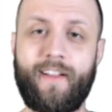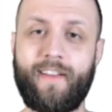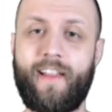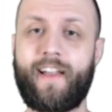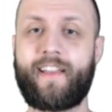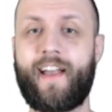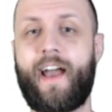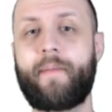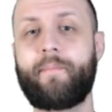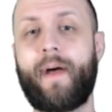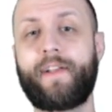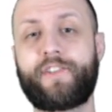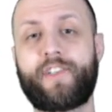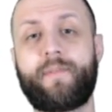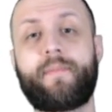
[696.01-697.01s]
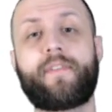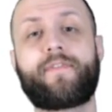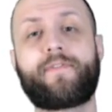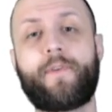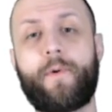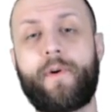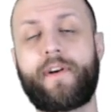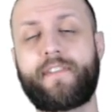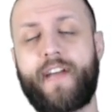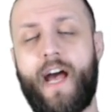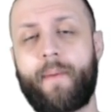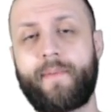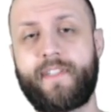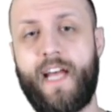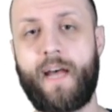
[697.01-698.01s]
Like I mentioned before,
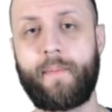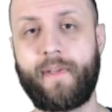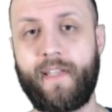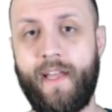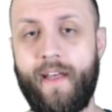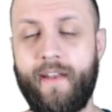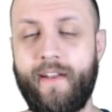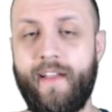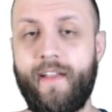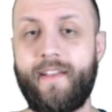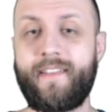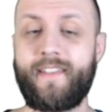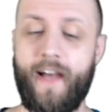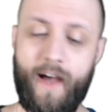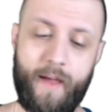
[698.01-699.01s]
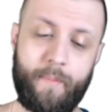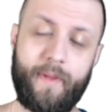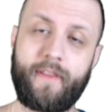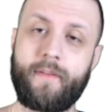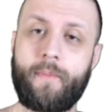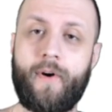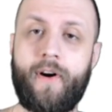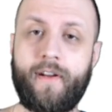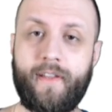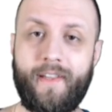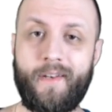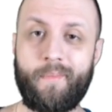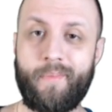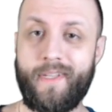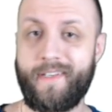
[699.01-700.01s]
time and time again, time in the
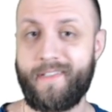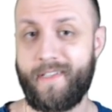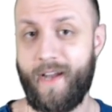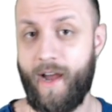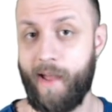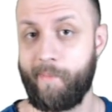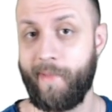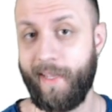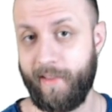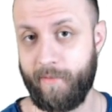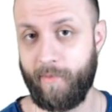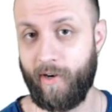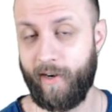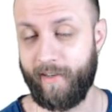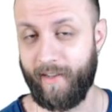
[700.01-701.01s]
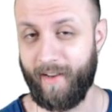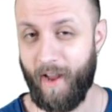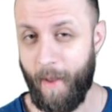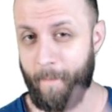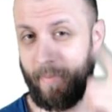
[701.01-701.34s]
market beats timing the market.